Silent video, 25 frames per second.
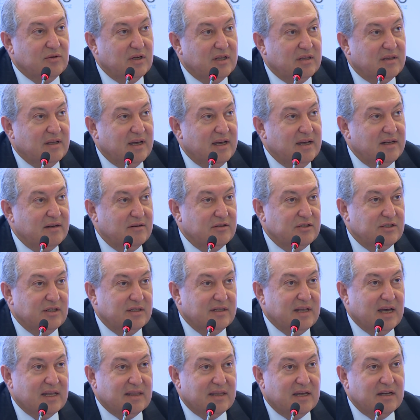with energy.
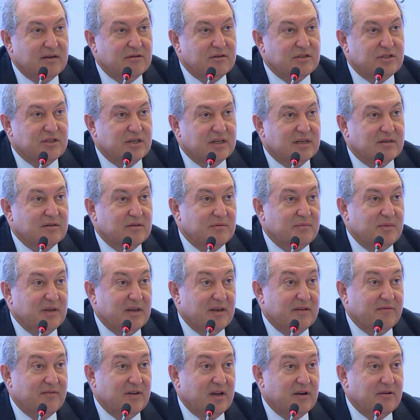That energy could
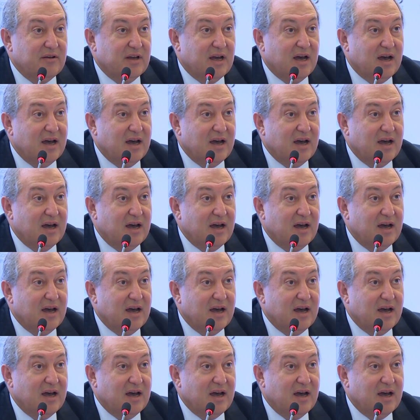be very